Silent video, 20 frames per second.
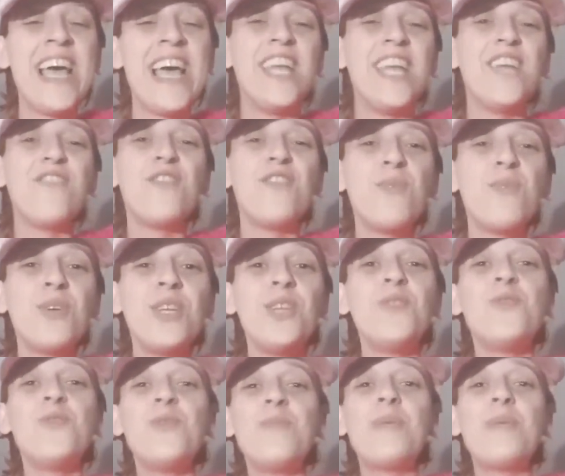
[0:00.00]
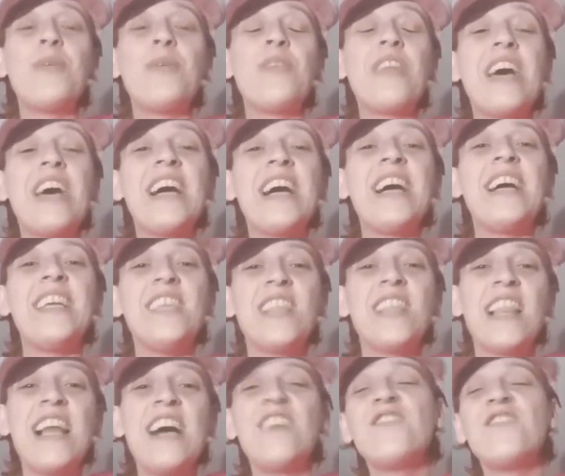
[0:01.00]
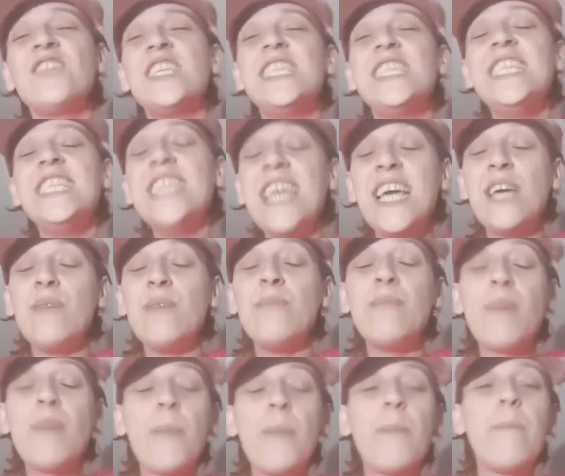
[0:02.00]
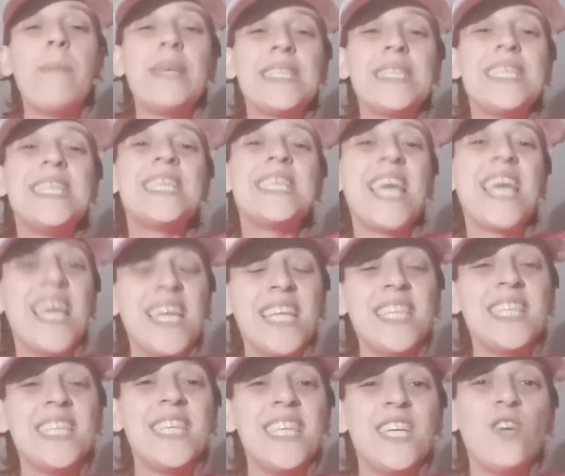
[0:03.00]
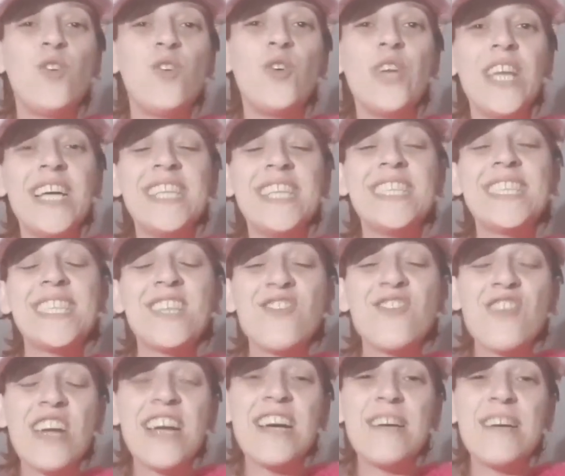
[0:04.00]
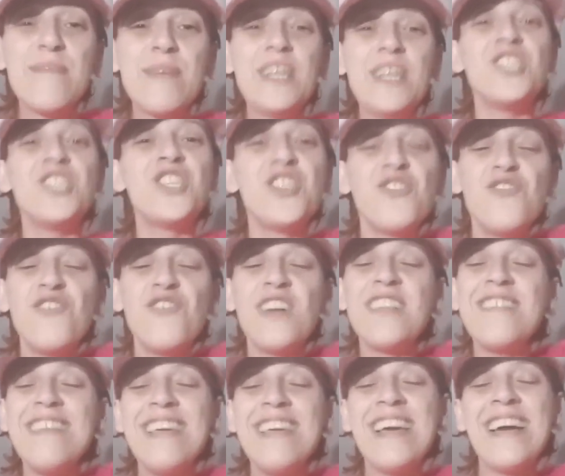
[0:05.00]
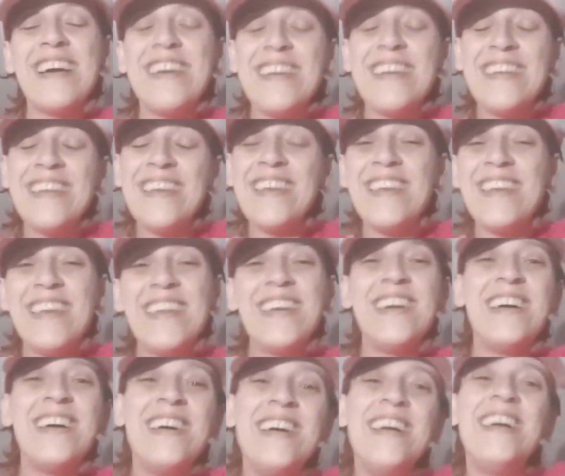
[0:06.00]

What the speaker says: And if you want to know about that, you'll have to DM Mrs. Kennedy on Instagram and she'll fill you in.